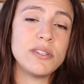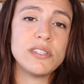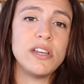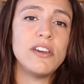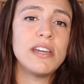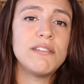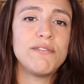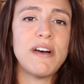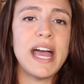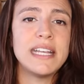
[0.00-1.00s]
So you
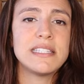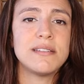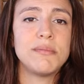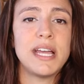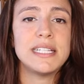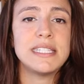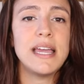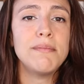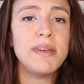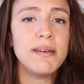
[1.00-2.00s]
can find some nice
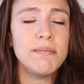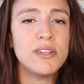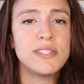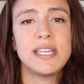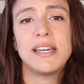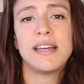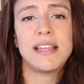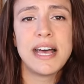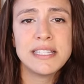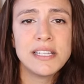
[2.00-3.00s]
ambient music,
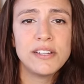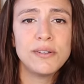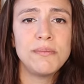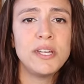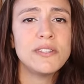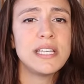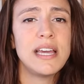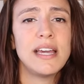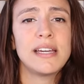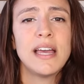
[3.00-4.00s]
classical
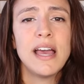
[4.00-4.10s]
music.